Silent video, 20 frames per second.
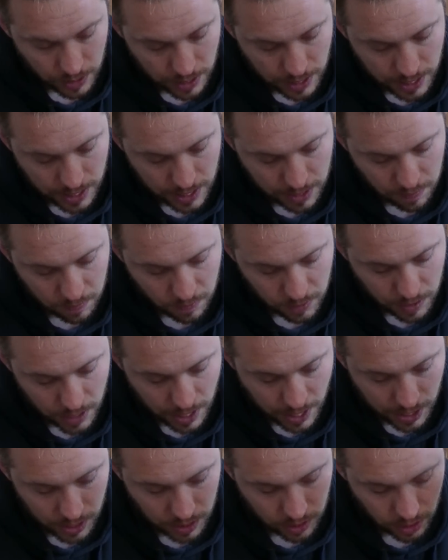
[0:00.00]

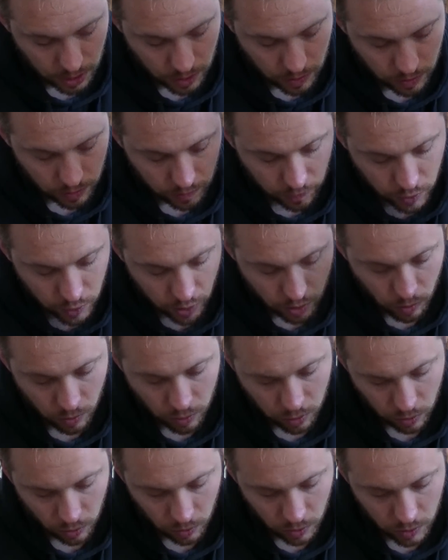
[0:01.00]
and a unit of
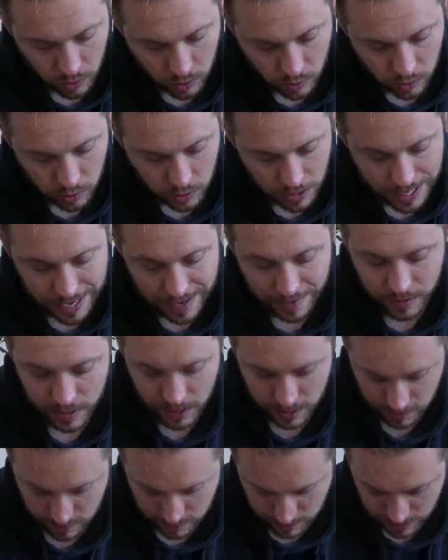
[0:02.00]
Dune Crawlers, and
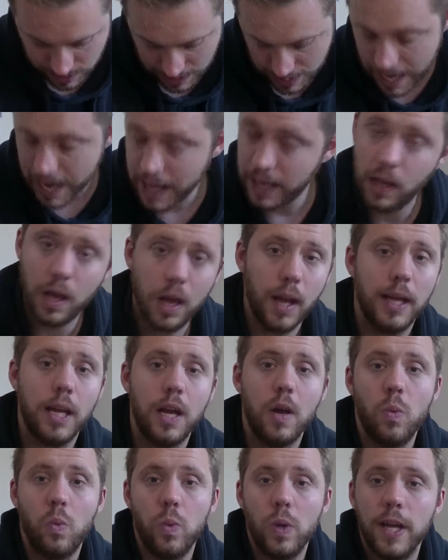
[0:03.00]
then
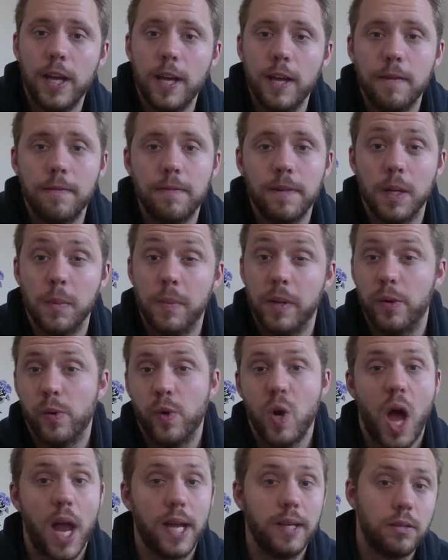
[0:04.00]
ally with an
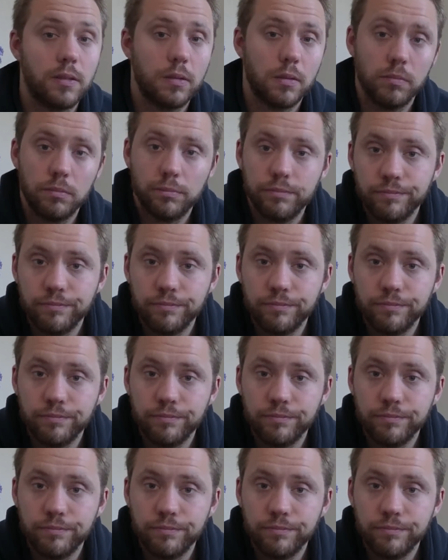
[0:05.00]
Imperial Knight,